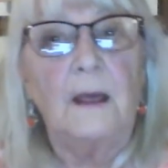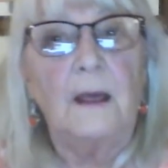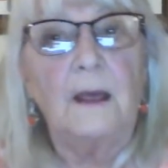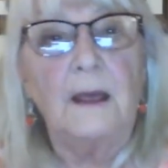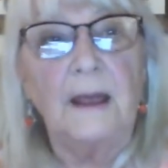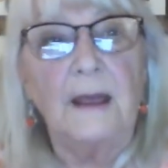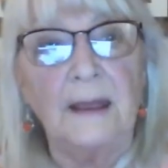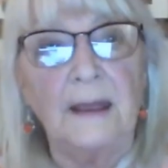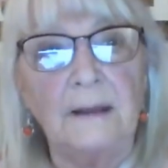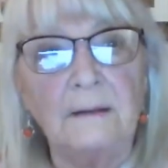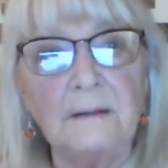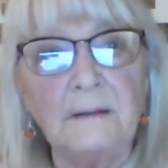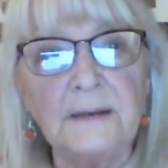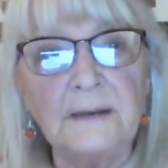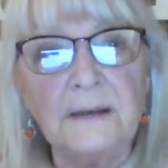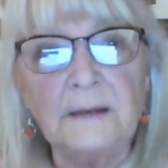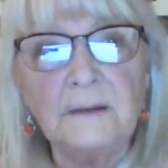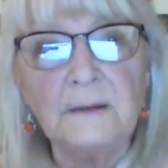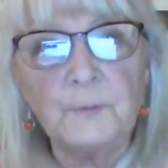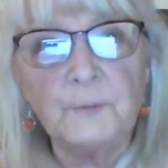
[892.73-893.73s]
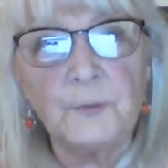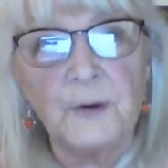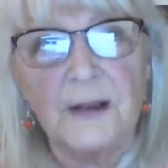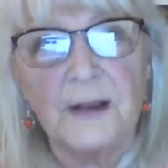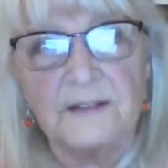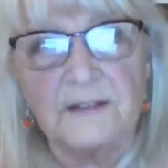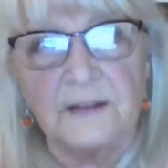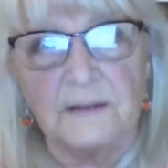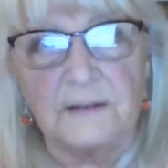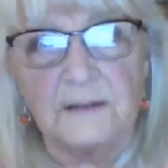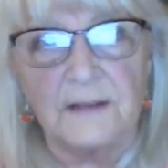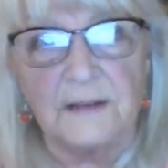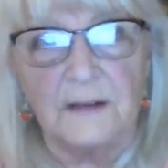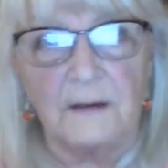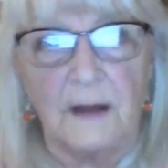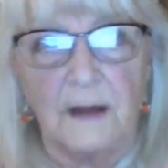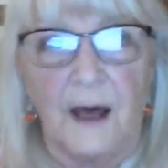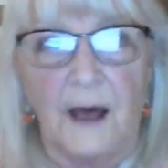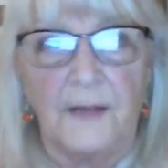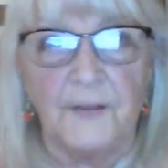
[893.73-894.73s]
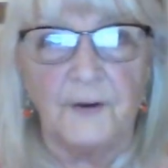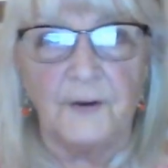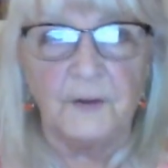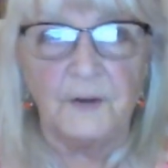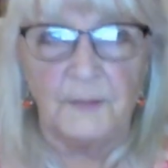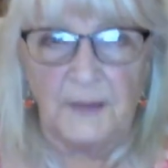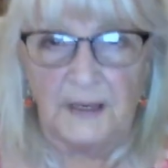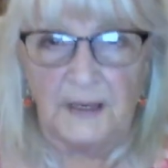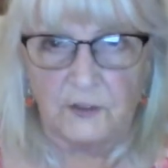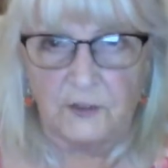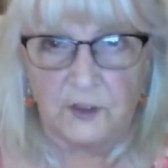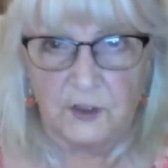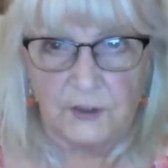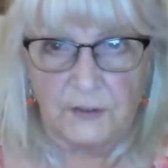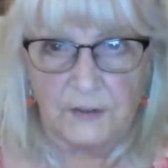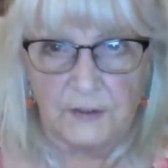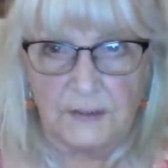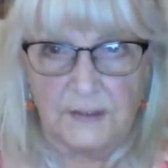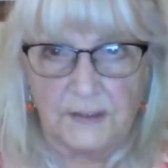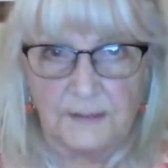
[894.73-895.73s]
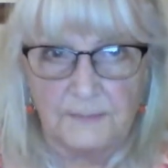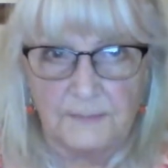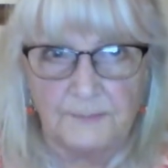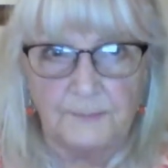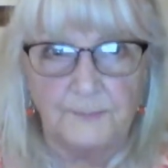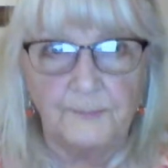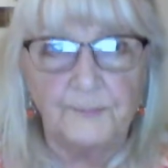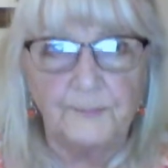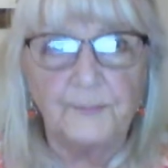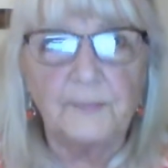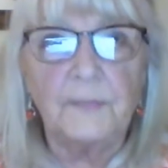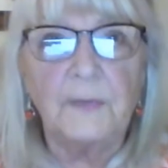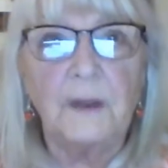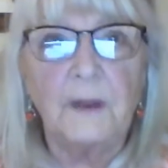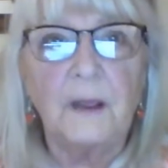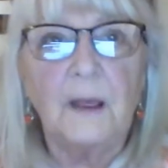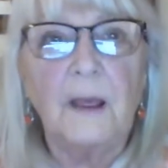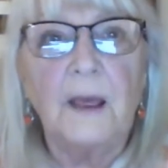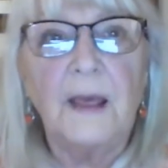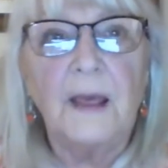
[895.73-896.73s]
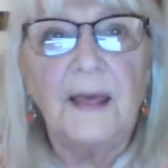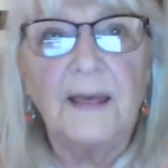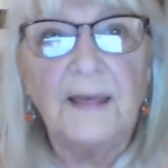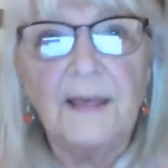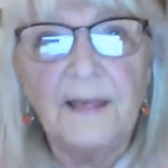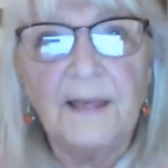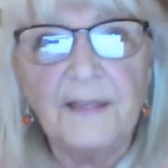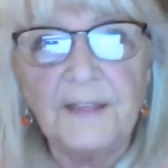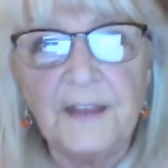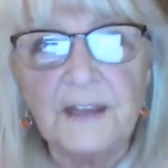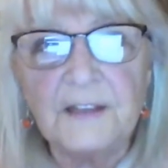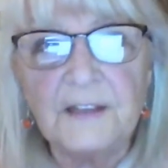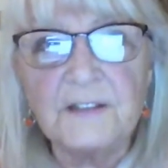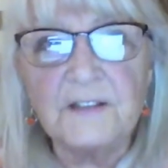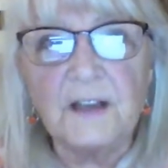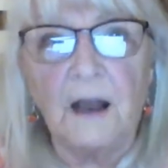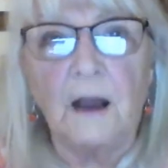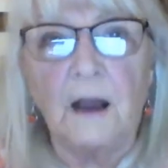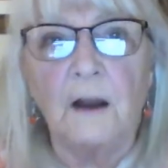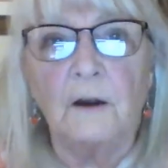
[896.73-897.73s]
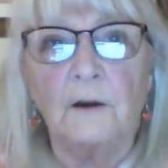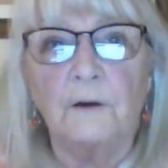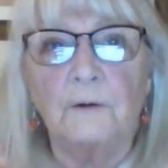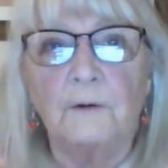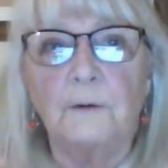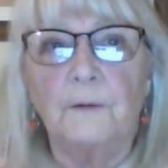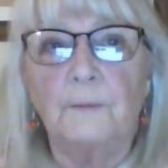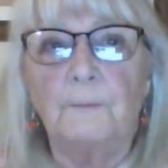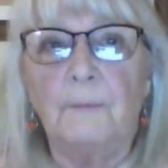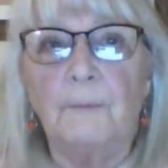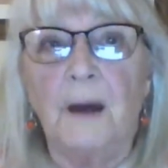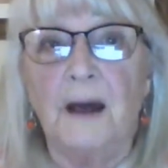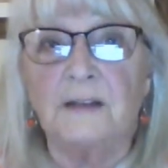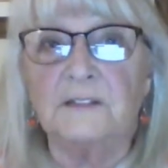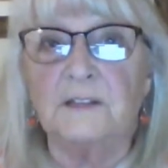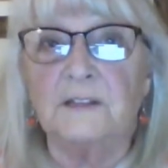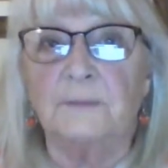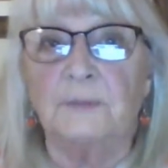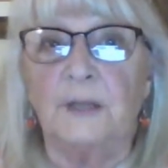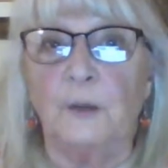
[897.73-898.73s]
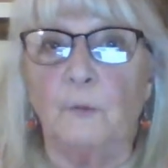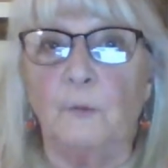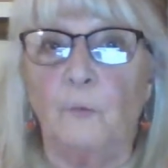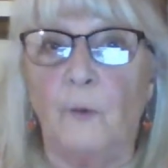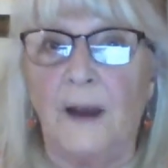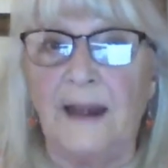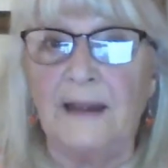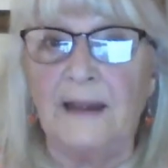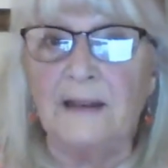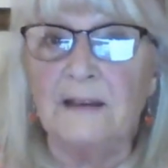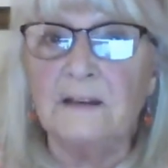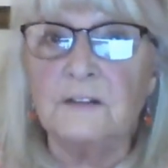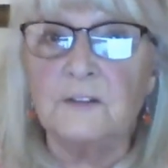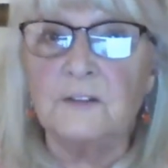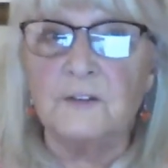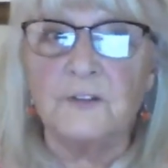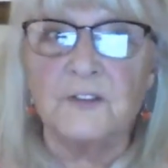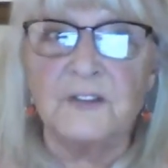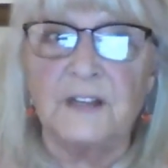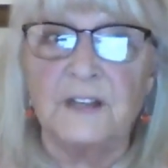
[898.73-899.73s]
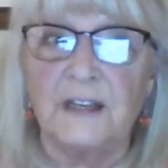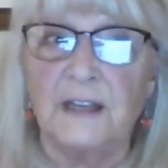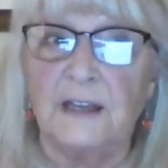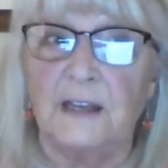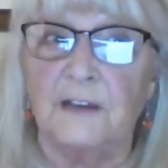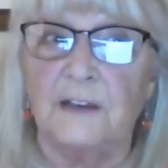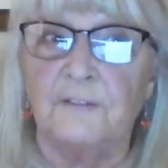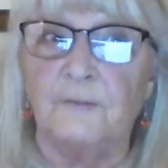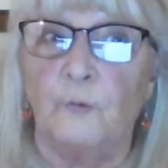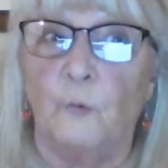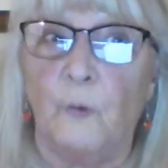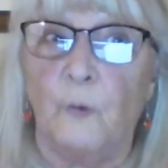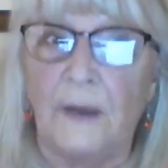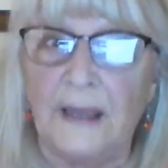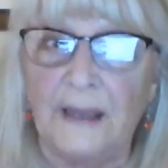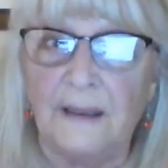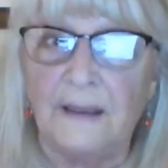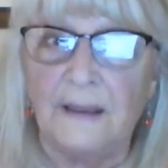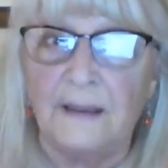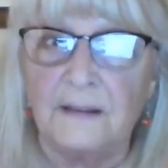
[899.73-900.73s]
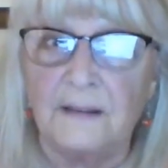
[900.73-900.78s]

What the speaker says: Alien presence in other dimensions. These are possibly waiting to see if we can